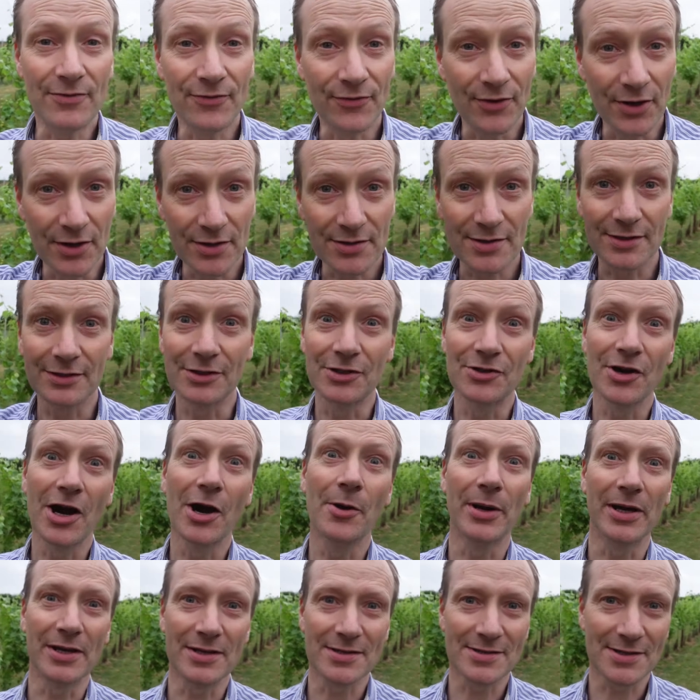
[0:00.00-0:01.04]
foot and
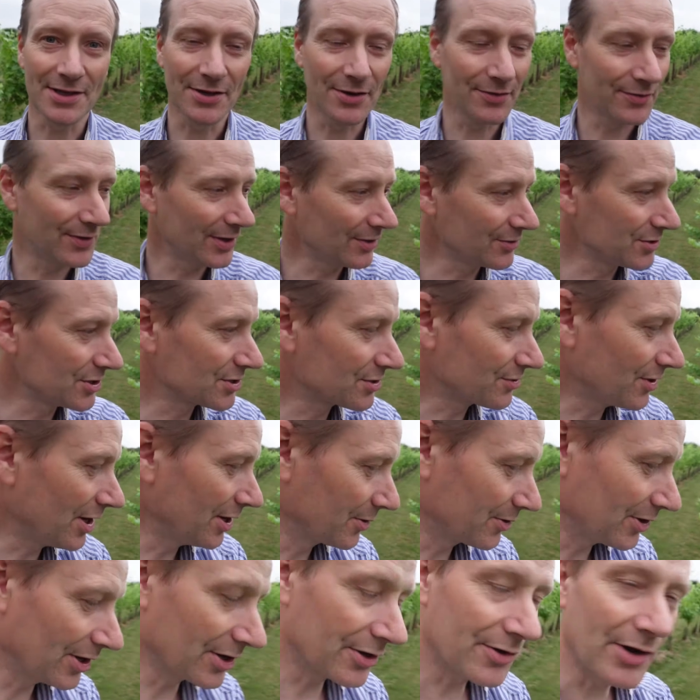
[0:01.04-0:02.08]
growing, so they'll just grow
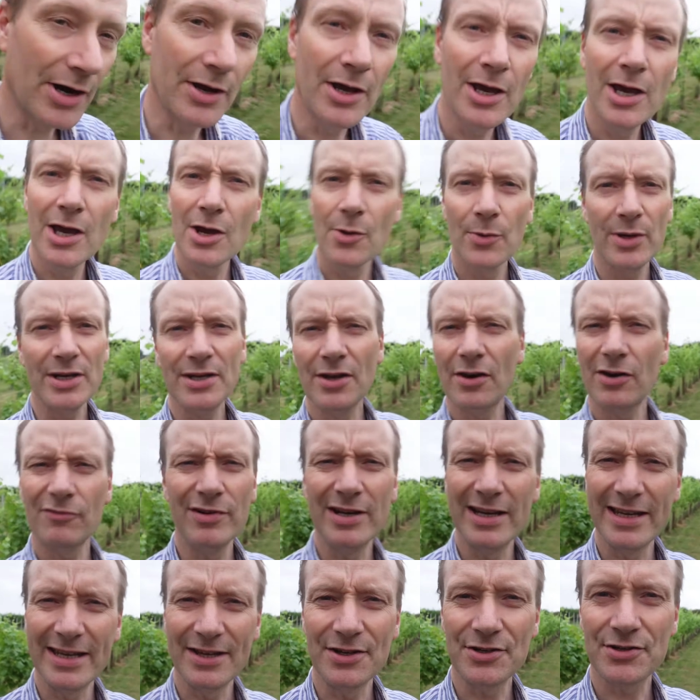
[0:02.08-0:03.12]
and grow and grow. We're not
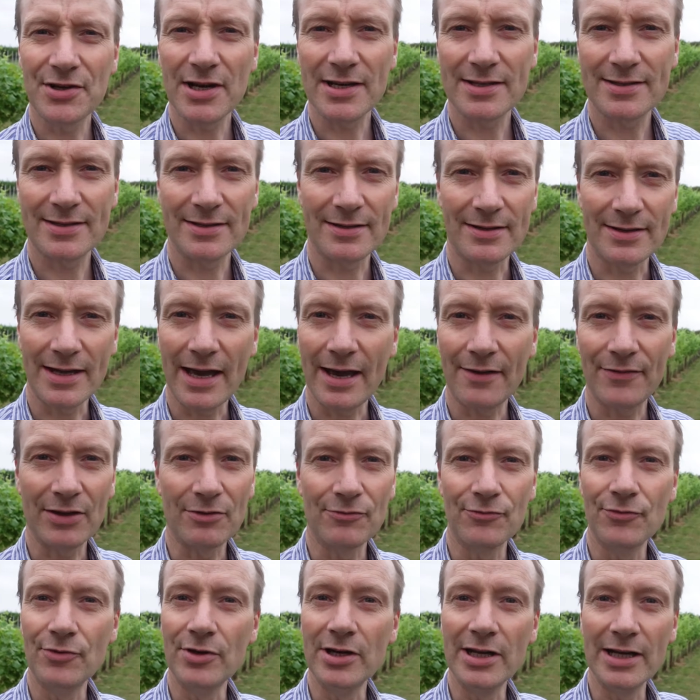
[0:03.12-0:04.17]
really interested in
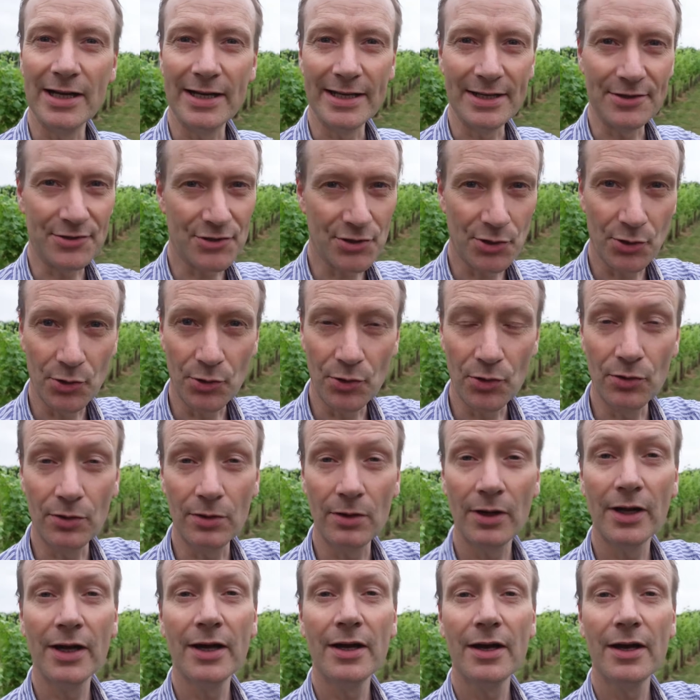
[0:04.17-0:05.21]
having really tall